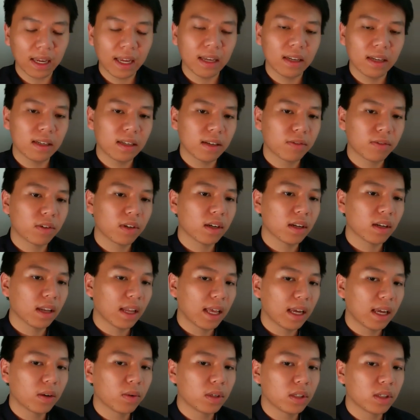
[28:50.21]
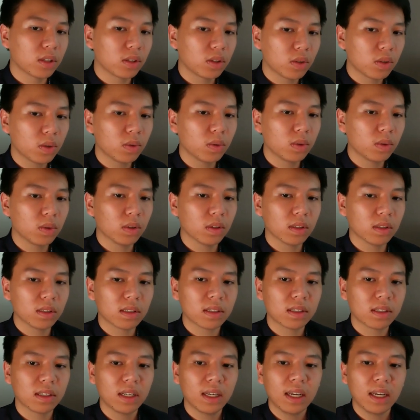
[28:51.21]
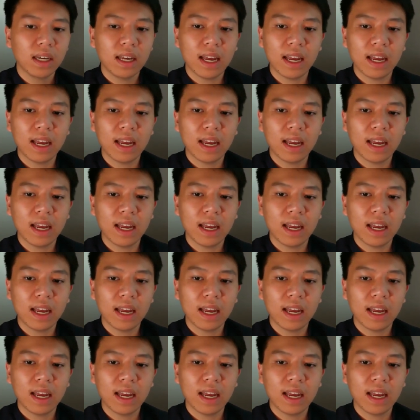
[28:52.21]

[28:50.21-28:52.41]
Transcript: and different language tools,